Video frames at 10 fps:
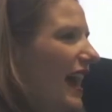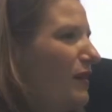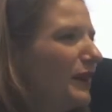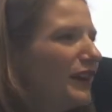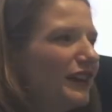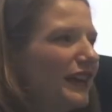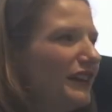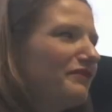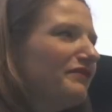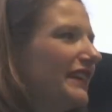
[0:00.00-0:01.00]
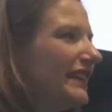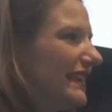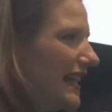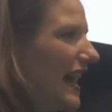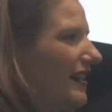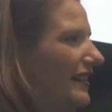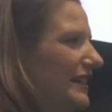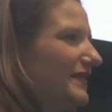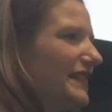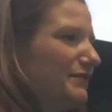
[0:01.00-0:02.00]
And we couldn't really tell
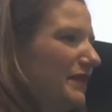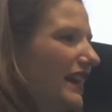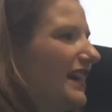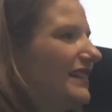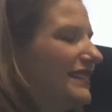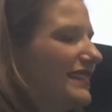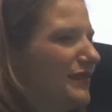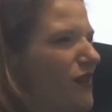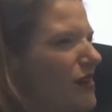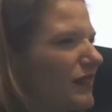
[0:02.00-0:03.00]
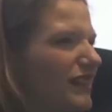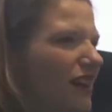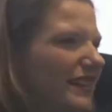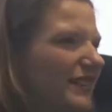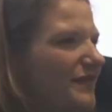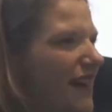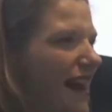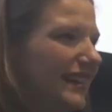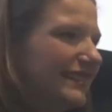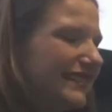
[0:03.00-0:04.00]
if it's because the form was hard to
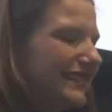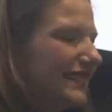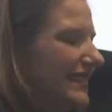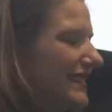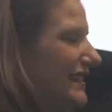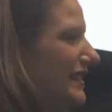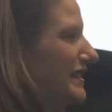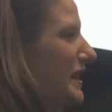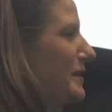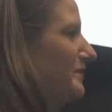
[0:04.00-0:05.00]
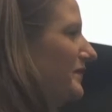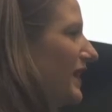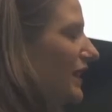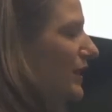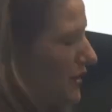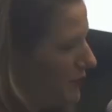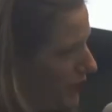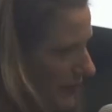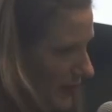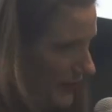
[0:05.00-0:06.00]
find in the system, which
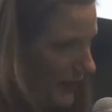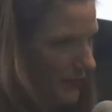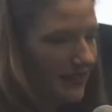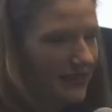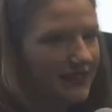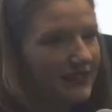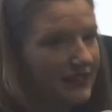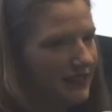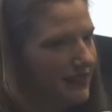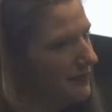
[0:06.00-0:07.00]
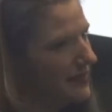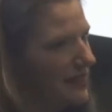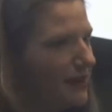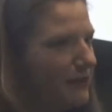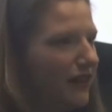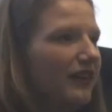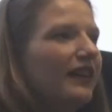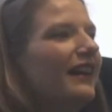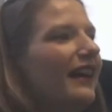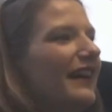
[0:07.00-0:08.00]
probably it was because the system was terrible.
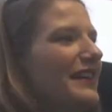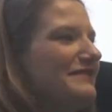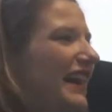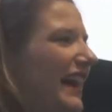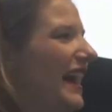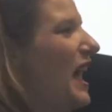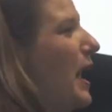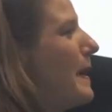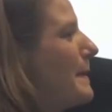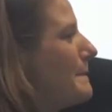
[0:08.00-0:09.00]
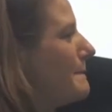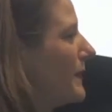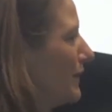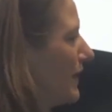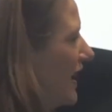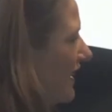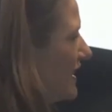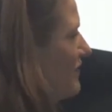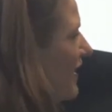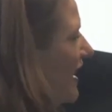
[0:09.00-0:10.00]
But we
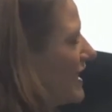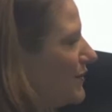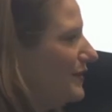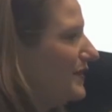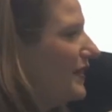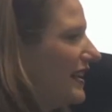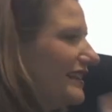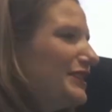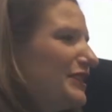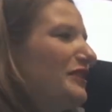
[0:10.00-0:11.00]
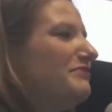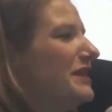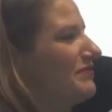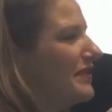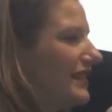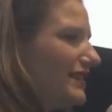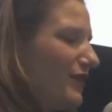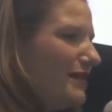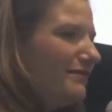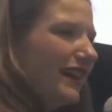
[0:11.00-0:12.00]
also realized when we finally showed people this
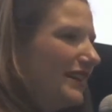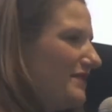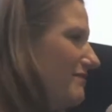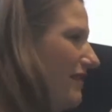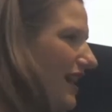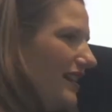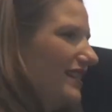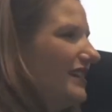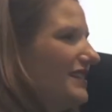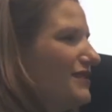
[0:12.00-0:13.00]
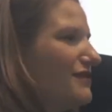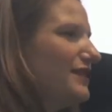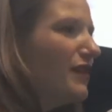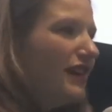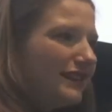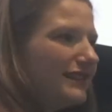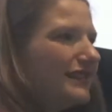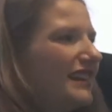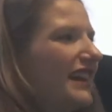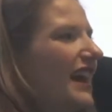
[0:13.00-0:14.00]
form, none of them had any idea what it
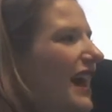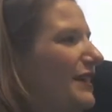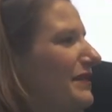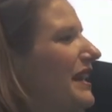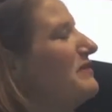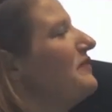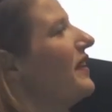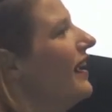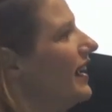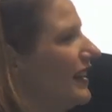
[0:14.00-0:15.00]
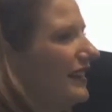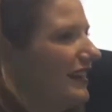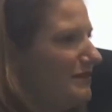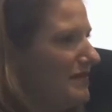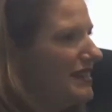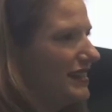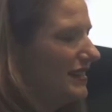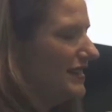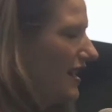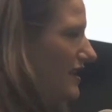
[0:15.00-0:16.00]
was. And it became very clear
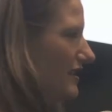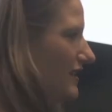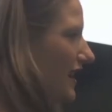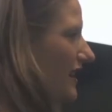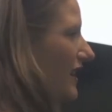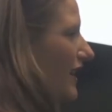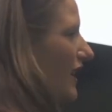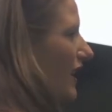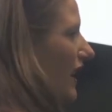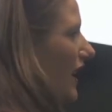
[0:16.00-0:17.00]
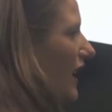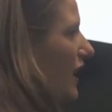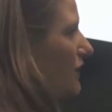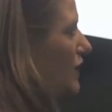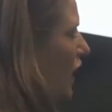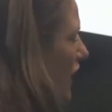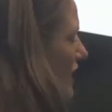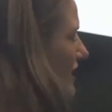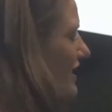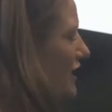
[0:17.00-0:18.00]
immediately to us that it was
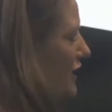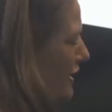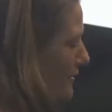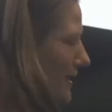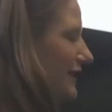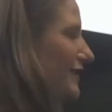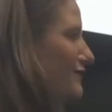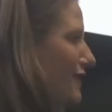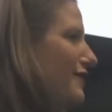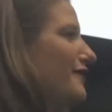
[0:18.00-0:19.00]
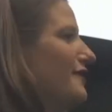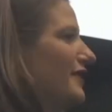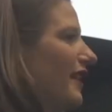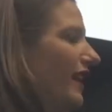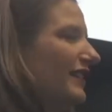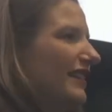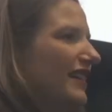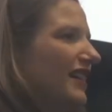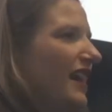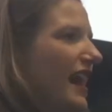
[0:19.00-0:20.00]
hard to determine whether or not
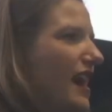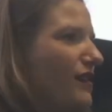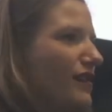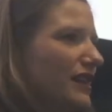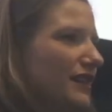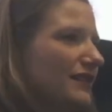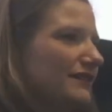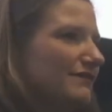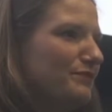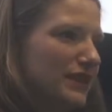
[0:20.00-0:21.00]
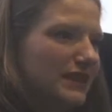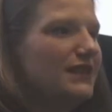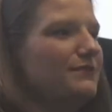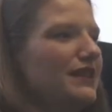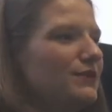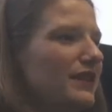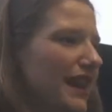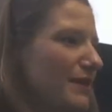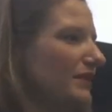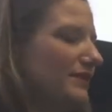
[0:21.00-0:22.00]
our participants weren't
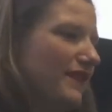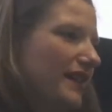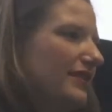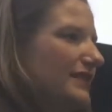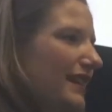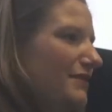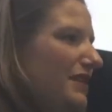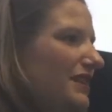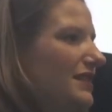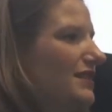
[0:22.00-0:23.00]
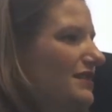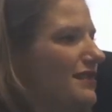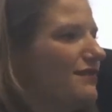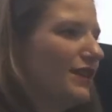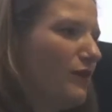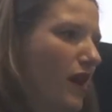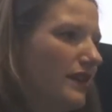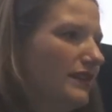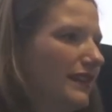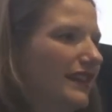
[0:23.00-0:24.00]
able to find this thing because they didn't know what it
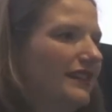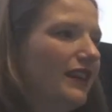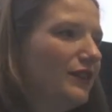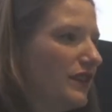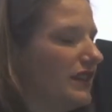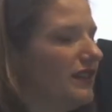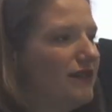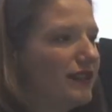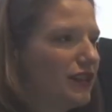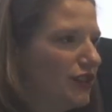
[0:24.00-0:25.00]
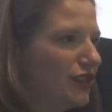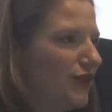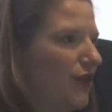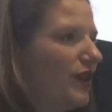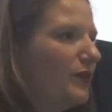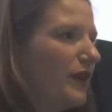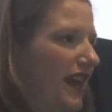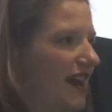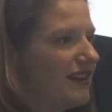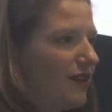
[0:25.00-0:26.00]
was and they therefore didn't know what to search for or what
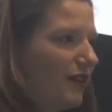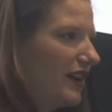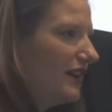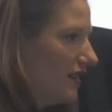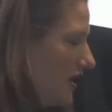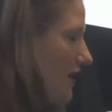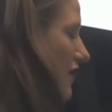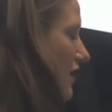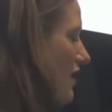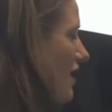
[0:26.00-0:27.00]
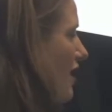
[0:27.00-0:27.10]
category to look under,